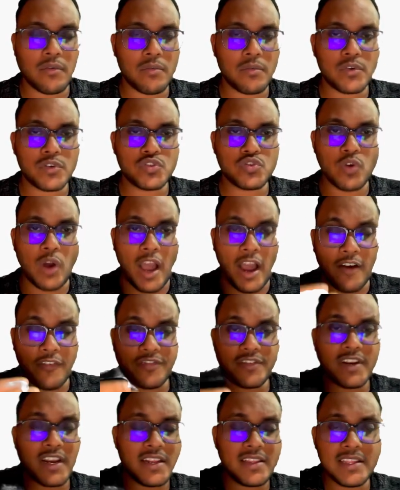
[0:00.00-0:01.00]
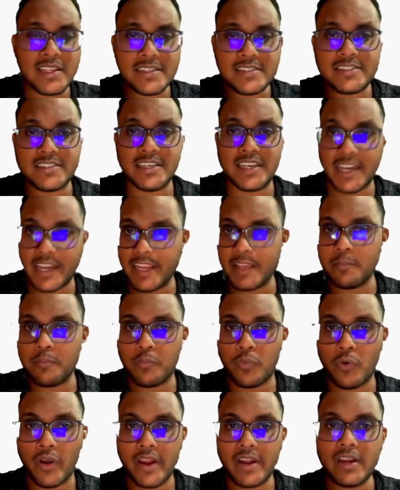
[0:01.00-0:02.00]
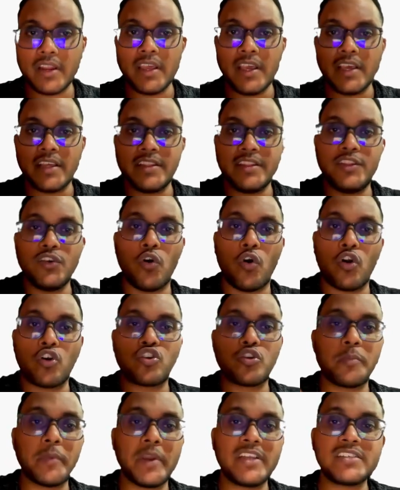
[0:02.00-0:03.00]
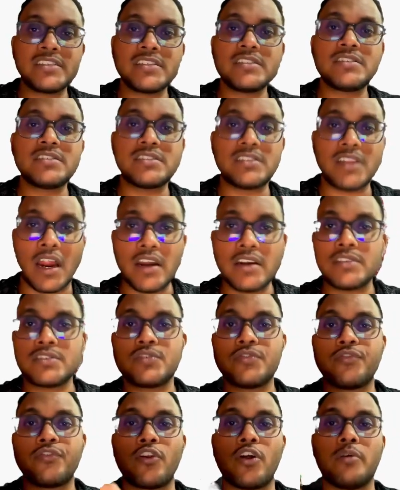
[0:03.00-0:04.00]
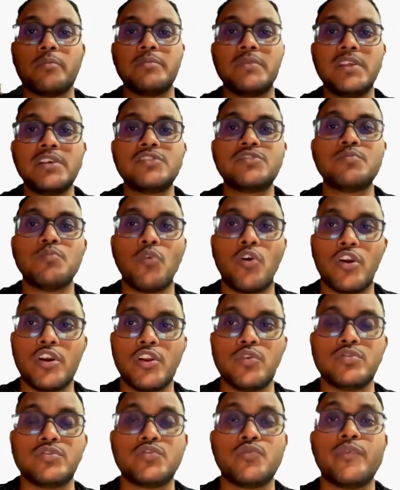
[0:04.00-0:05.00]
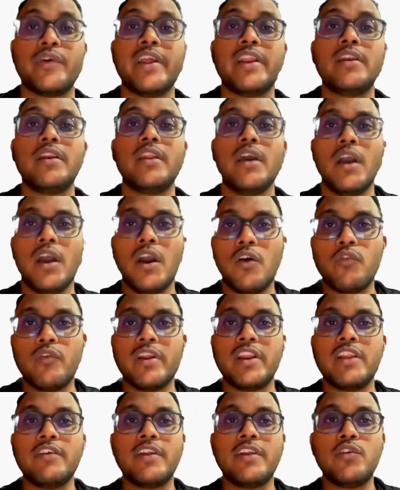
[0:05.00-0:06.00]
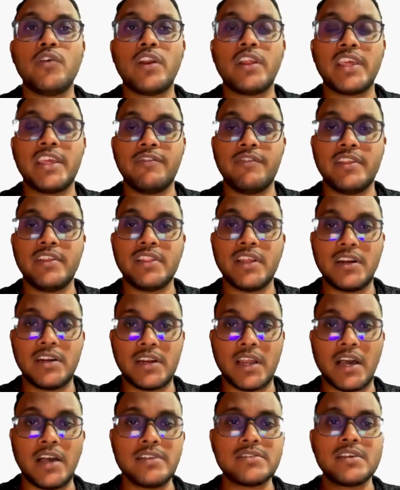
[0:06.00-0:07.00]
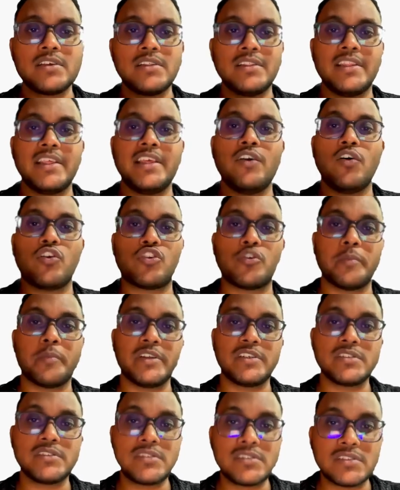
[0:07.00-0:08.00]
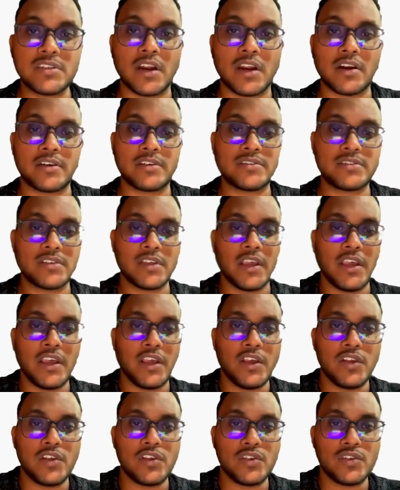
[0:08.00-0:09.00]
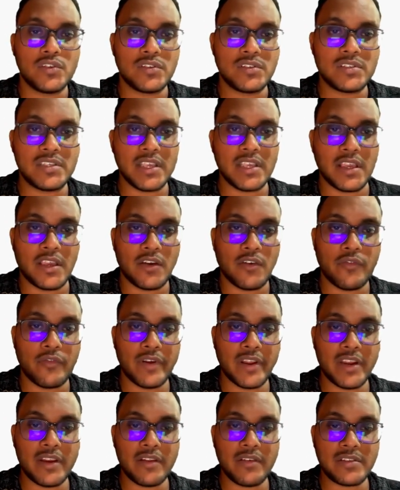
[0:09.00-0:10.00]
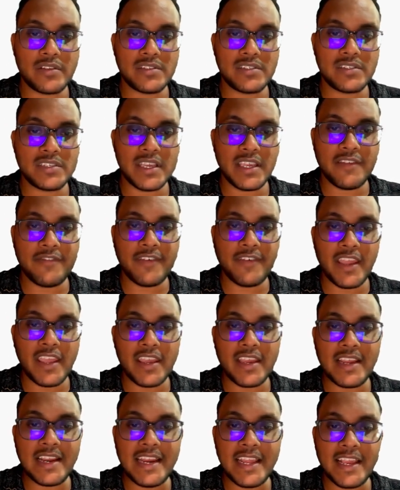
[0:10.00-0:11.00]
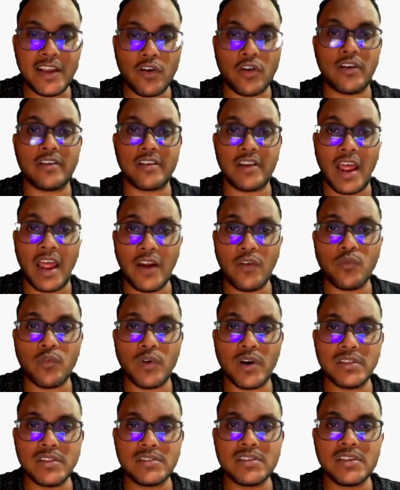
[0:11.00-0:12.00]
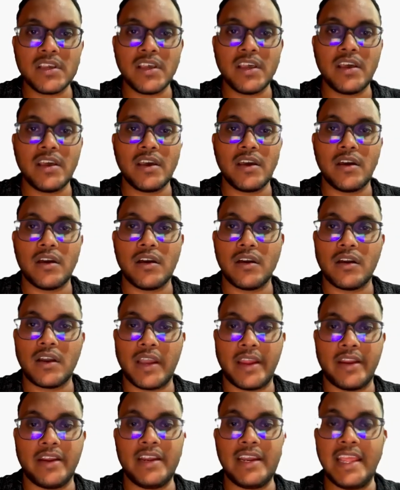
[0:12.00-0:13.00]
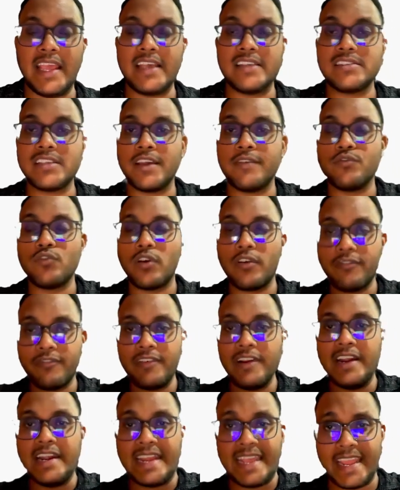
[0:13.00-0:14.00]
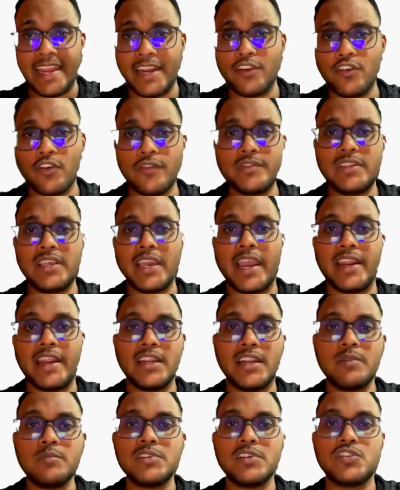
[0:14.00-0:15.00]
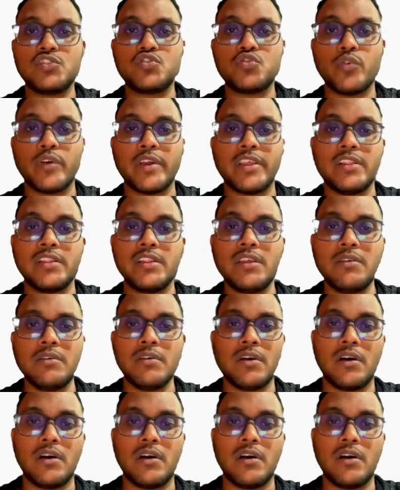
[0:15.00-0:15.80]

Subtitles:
so after the triggering point, the automation starts from this modules. Whenever you are giving the task, the automation starts. See, if I click on run once, kindly, as I have not filled any of the items, it's showing the